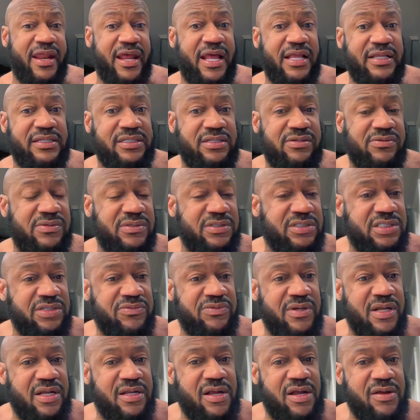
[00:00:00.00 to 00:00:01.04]
I said, "Well, shit,
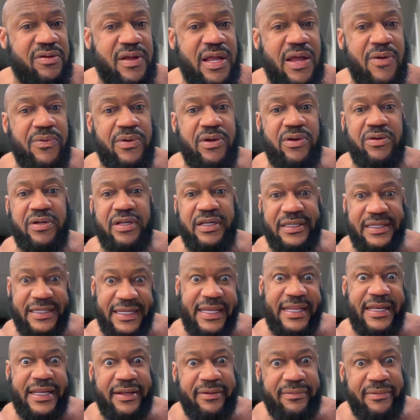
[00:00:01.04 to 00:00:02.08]
I went on and
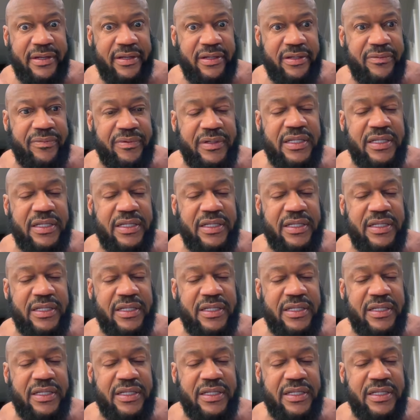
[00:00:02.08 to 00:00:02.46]
did it."